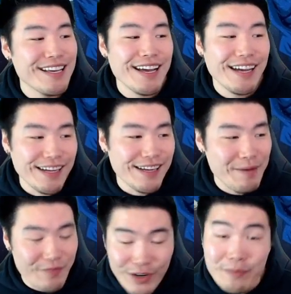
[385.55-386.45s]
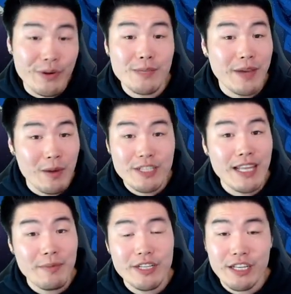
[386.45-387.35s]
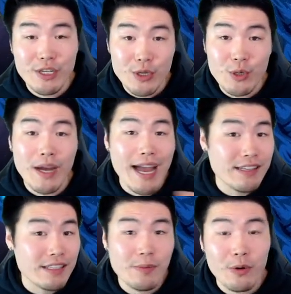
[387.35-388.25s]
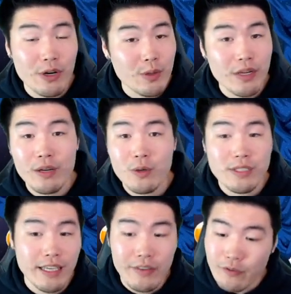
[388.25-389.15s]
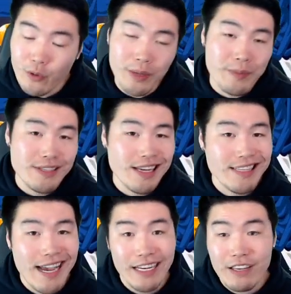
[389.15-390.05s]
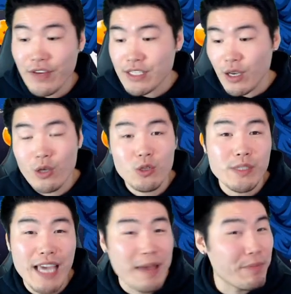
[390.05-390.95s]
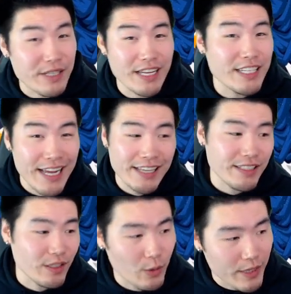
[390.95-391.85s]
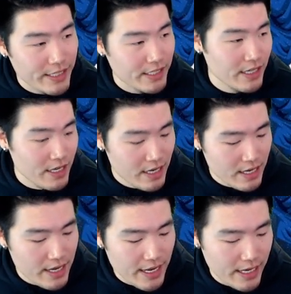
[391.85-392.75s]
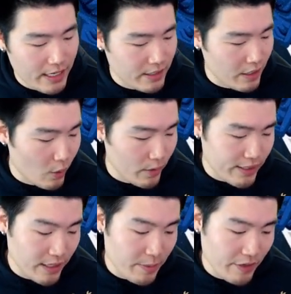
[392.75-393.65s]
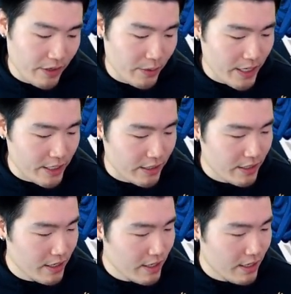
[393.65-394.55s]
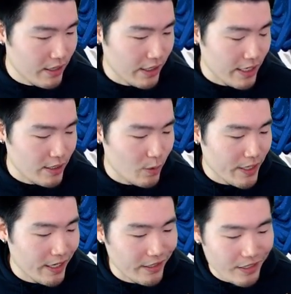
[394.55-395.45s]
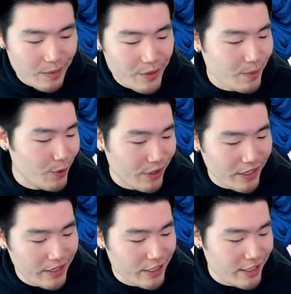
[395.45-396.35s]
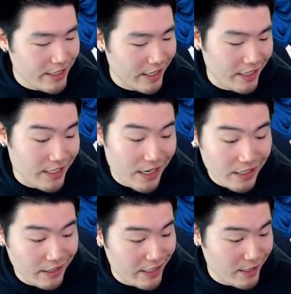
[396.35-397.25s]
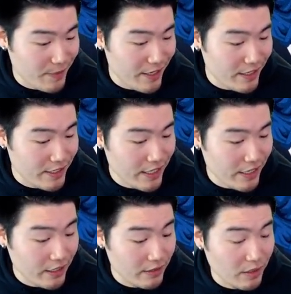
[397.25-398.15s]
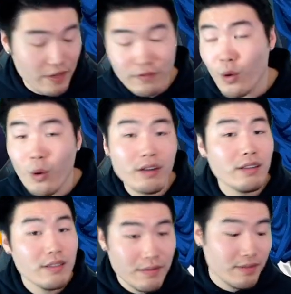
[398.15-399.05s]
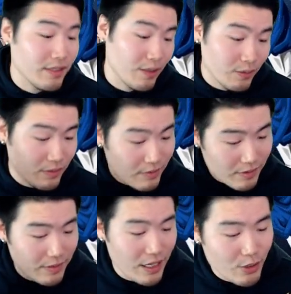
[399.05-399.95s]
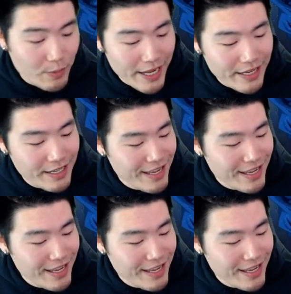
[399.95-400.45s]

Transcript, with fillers: Uh, I'm very impressed by how much damage she can do as a support unit, who's giving forty percent attack and defense, also ten percent chance to crit. And, uh, oh, this is going to be a fun rotation. Okay, so we got the double support here. She's getting a ton of links, man. She's getting, okay, four, so not too bad.